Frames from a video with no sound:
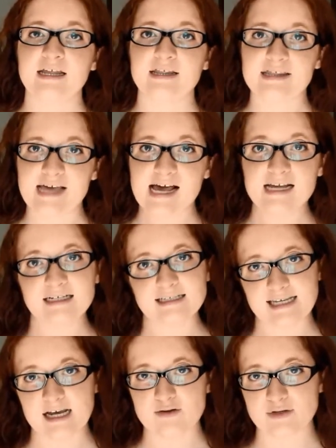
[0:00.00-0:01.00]
That is
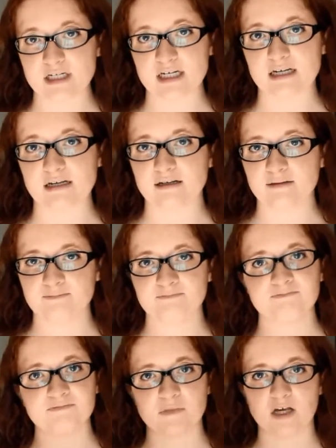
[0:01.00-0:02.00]
counting
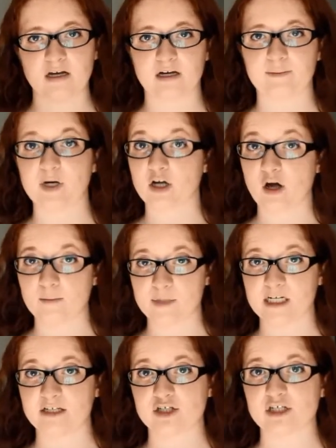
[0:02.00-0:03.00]

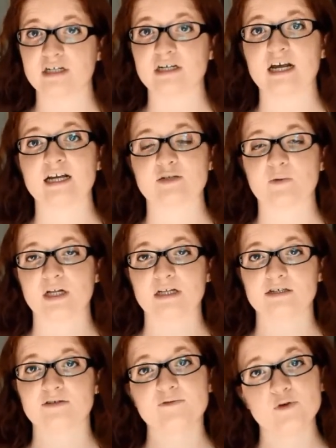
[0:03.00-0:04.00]
accommodation as well
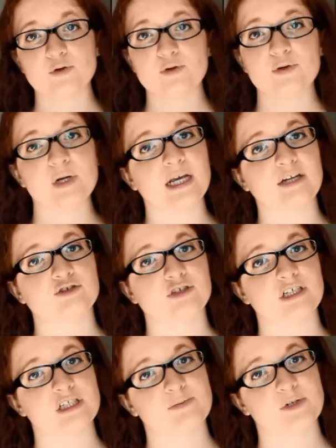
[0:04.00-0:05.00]
as food and
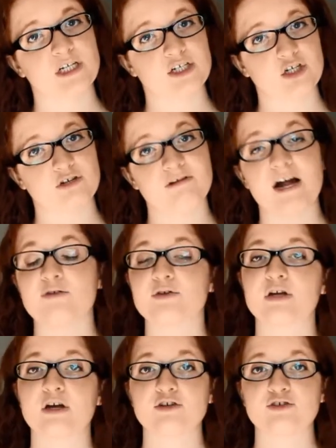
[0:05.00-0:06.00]
transportation around the
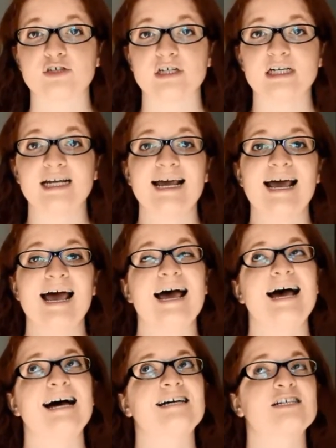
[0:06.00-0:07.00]
country,
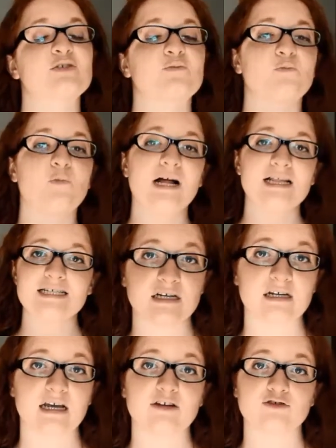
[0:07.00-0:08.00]
as well as
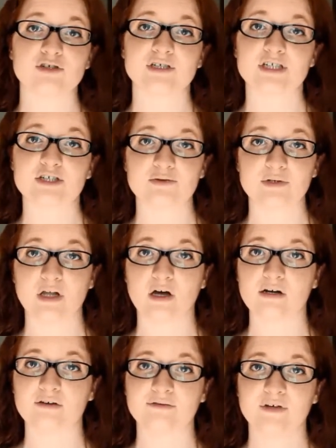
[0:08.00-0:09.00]
an entrance to a
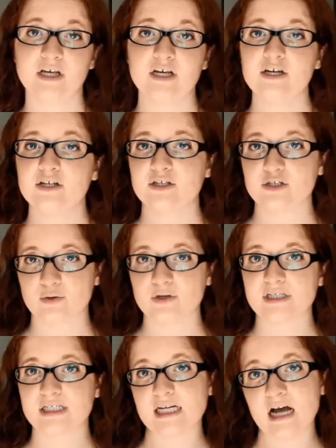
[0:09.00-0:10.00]
lot of the
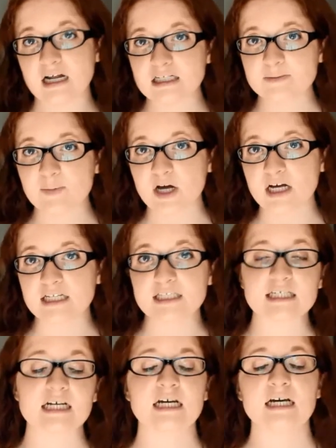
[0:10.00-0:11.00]
touristy
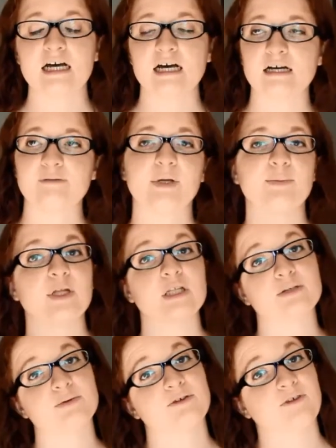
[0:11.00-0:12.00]
hotspots, maybe a
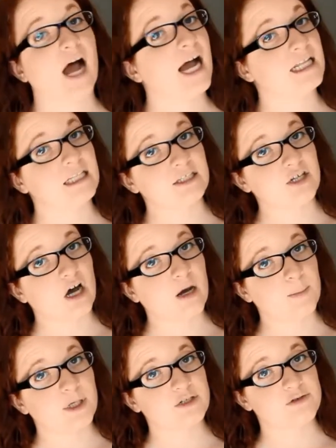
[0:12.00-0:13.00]
little bit of island
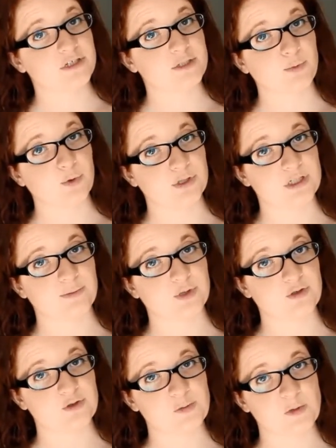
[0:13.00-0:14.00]
hopping to explore some of
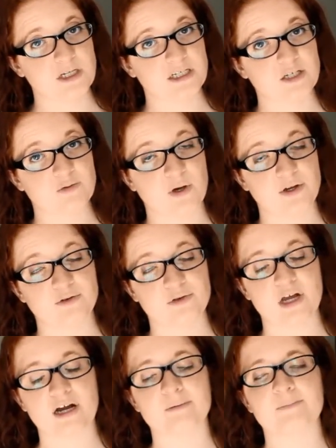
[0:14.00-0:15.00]
those places while you're
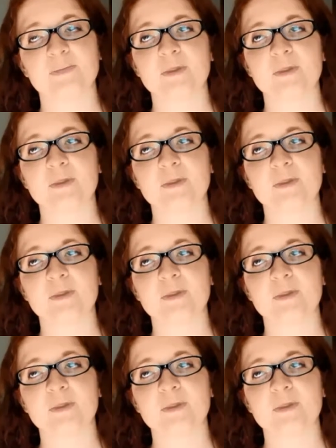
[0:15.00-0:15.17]
there.